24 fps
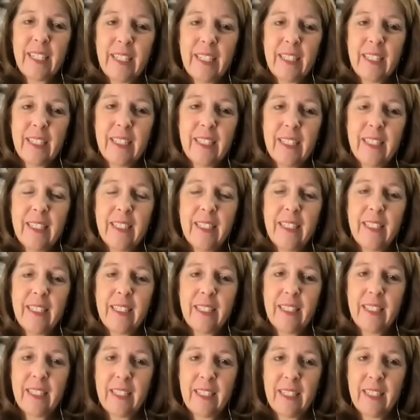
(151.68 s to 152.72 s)

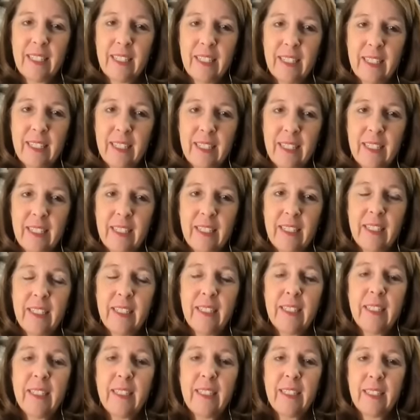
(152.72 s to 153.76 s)

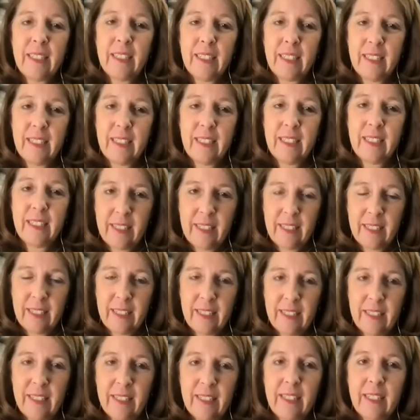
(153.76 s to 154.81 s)

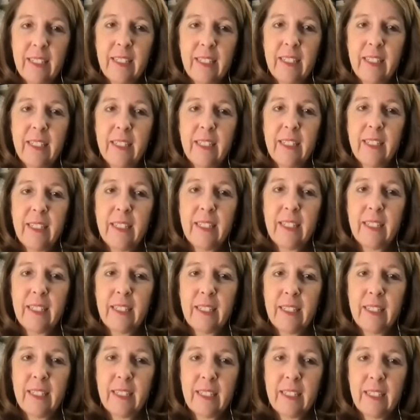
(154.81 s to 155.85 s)

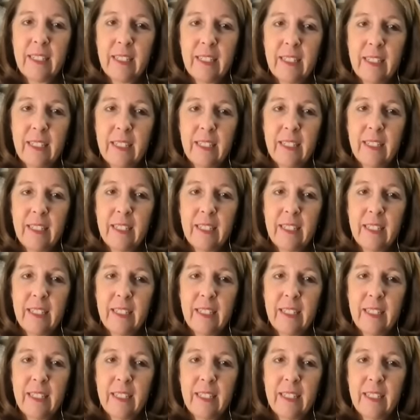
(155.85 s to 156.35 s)
This person isn't speaking.